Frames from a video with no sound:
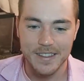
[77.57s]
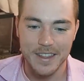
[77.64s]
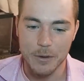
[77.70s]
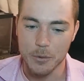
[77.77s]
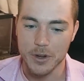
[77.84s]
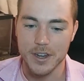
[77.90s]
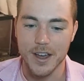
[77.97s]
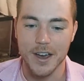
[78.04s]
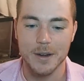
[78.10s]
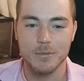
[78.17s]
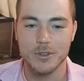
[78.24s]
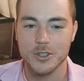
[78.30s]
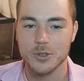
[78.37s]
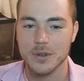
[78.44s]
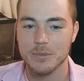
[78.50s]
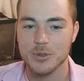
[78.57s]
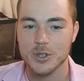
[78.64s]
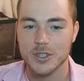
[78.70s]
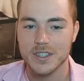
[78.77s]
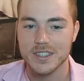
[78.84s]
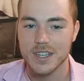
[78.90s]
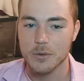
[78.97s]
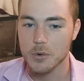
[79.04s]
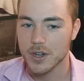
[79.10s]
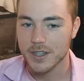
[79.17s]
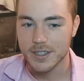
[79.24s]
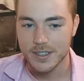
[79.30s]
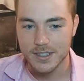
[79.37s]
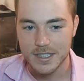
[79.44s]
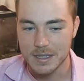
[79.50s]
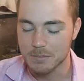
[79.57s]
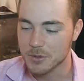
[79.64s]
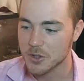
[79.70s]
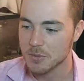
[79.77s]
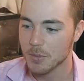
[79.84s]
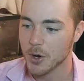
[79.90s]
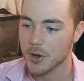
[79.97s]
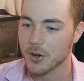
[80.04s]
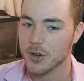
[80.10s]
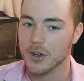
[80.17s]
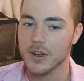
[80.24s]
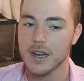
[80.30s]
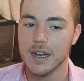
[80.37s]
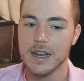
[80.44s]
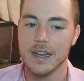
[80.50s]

They were non-prescription because I wanted to seem smarter,